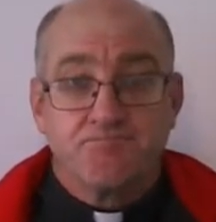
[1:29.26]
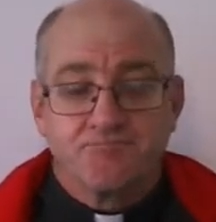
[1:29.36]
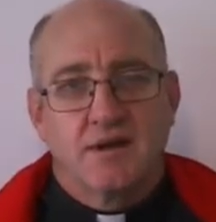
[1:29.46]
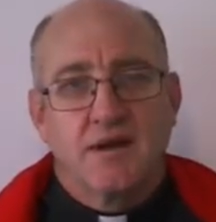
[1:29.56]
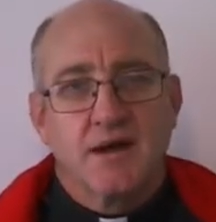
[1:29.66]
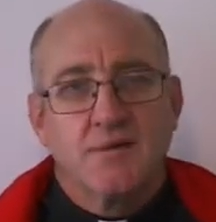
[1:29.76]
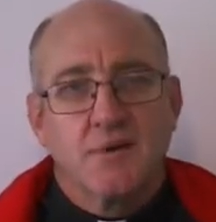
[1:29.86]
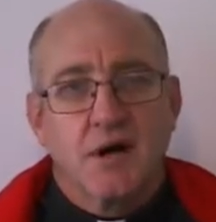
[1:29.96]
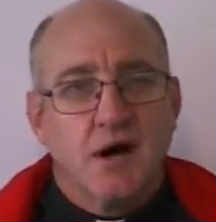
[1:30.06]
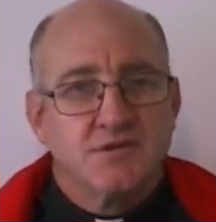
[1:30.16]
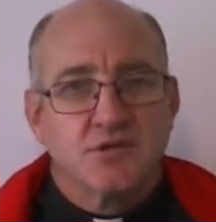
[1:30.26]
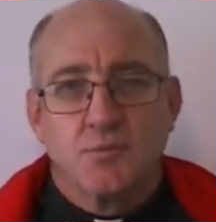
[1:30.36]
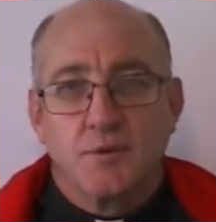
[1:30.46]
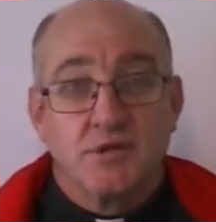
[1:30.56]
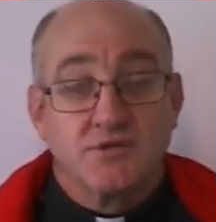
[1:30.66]
Again, I'm going to ask that you
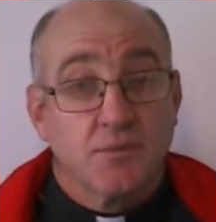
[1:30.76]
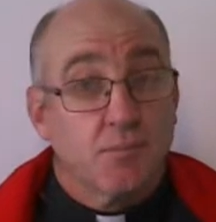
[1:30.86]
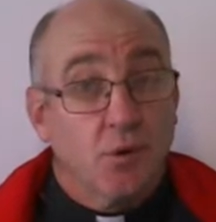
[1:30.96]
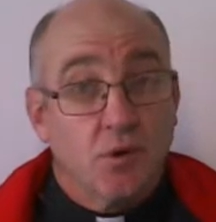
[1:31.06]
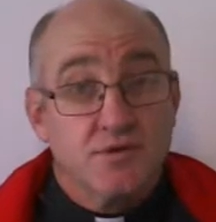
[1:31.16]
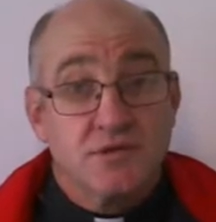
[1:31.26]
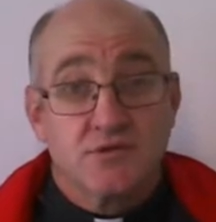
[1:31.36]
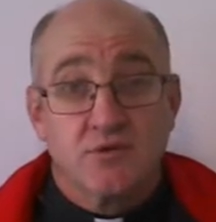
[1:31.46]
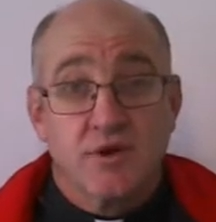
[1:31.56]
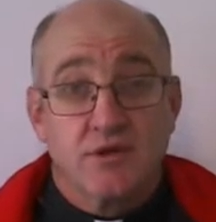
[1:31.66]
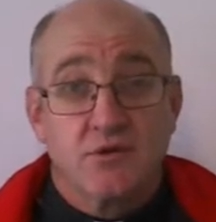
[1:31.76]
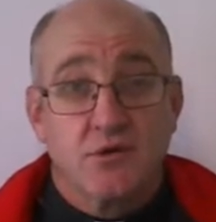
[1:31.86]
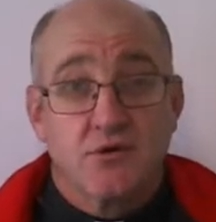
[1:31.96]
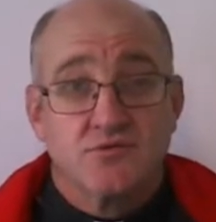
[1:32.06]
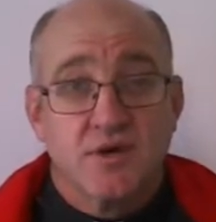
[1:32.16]
put this on pause as you read through
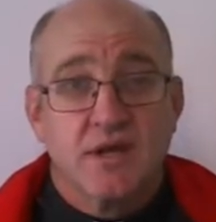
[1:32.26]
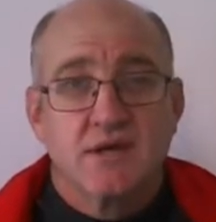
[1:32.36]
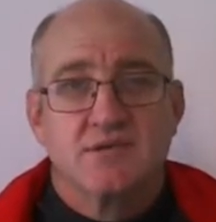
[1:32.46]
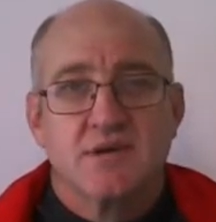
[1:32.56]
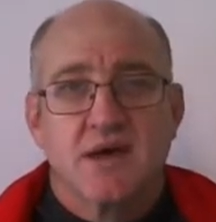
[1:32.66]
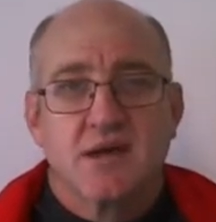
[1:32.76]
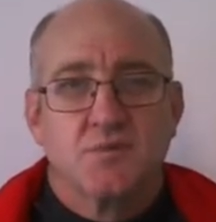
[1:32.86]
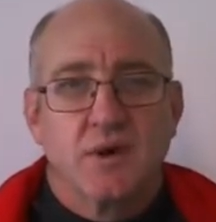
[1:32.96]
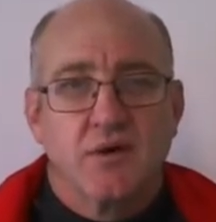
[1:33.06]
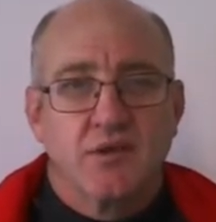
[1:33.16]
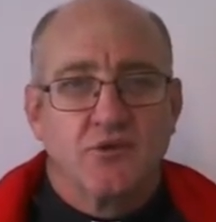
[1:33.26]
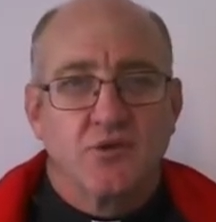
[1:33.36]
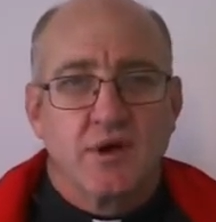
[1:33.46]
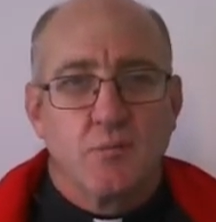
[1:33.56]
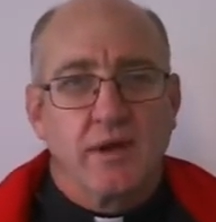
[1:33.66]
those readings, and as we read through
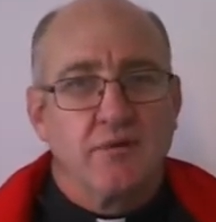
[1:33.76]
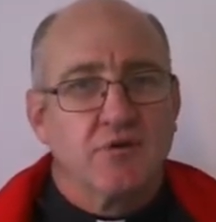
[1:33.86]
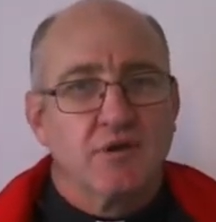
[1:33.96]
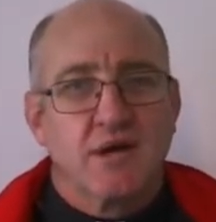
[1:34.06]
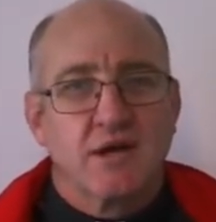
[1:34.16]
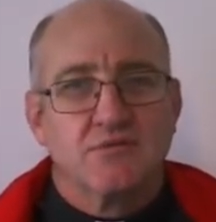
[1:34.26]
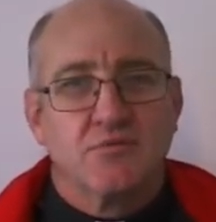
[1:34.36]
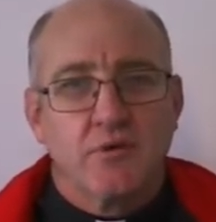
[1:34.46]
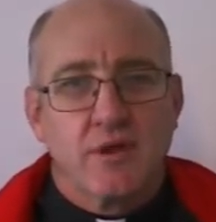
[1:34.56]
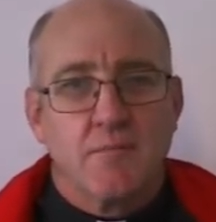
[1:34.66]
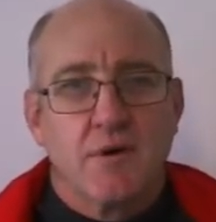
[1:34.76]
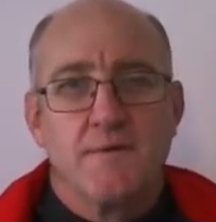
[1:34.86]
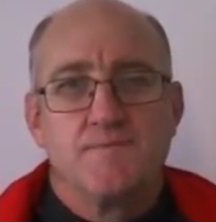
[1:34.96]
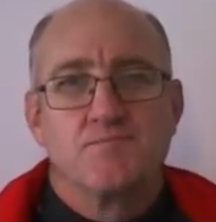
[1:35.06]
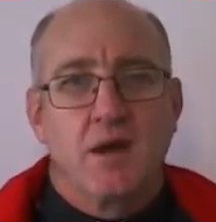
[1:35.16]
them, we give God thanks for them,
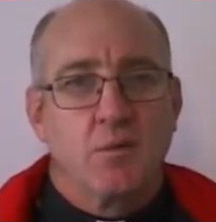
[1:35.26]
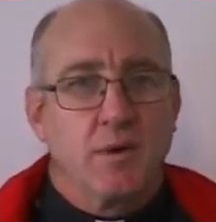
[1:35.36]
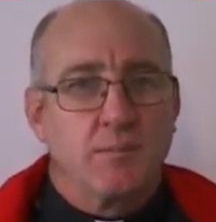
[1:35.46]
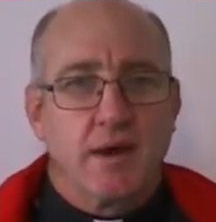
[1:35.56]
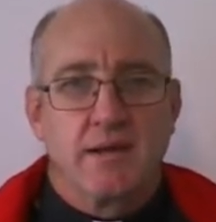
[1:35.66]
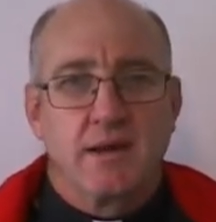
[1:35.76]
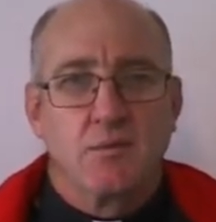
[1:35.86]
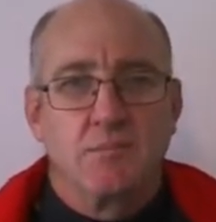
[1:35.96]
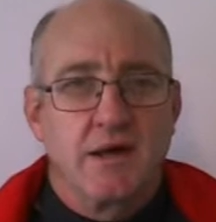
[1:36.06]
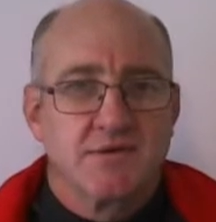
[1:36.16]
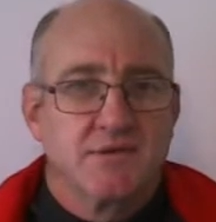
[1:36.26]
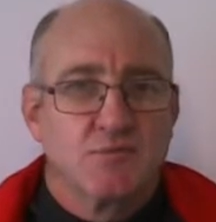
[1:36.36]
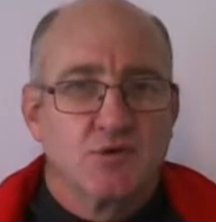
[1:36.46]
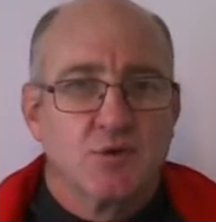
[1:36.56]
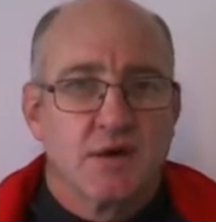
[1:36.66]
and we pray that he will bless them
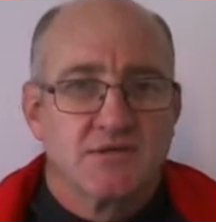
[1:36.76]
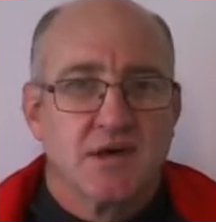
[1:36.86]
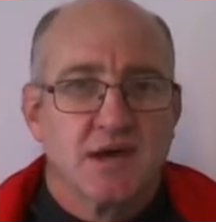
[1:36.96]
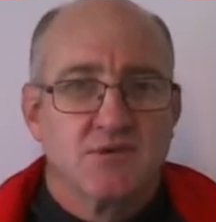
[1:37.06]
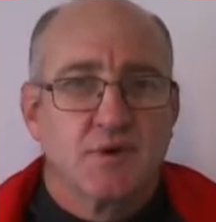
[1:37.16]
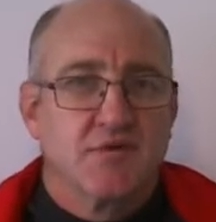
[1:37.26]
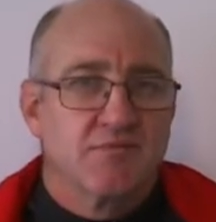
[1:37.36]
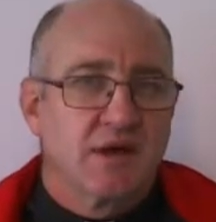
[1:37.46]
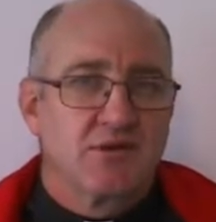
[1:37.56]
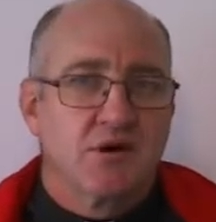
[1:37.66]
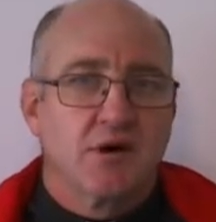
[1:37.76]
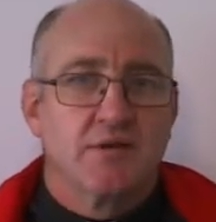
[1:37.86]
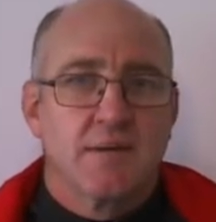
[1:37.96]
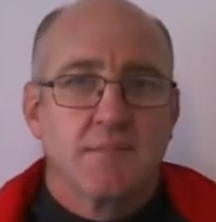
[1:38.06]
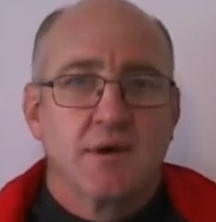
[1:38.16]
to us as we reflect on
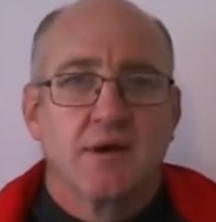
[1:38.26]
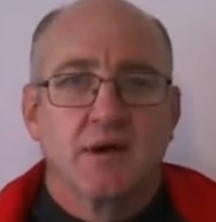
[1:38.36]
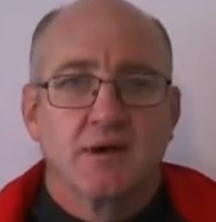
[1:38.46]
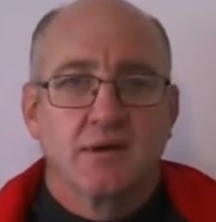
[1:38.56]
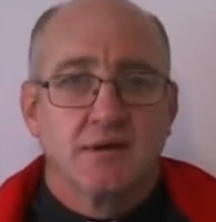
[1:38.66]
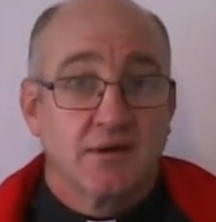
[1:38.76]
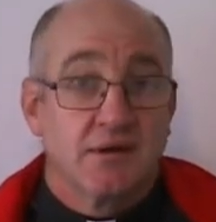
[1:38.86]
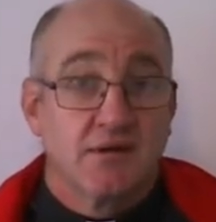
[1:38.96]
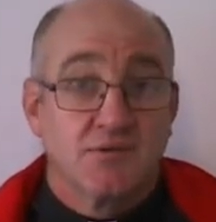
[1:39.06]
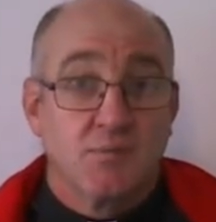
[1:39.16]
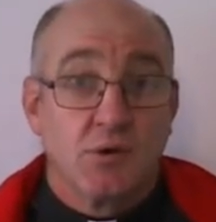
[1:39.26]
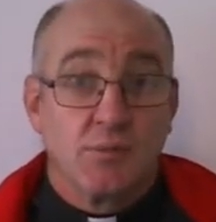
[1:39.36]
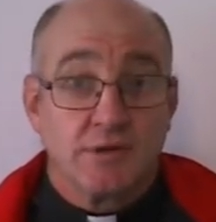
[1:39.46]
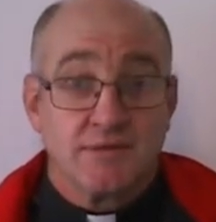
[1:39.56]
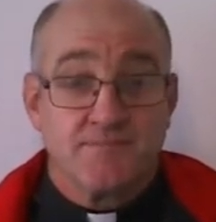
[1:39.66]
them in this
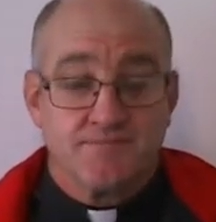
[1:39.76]
moment.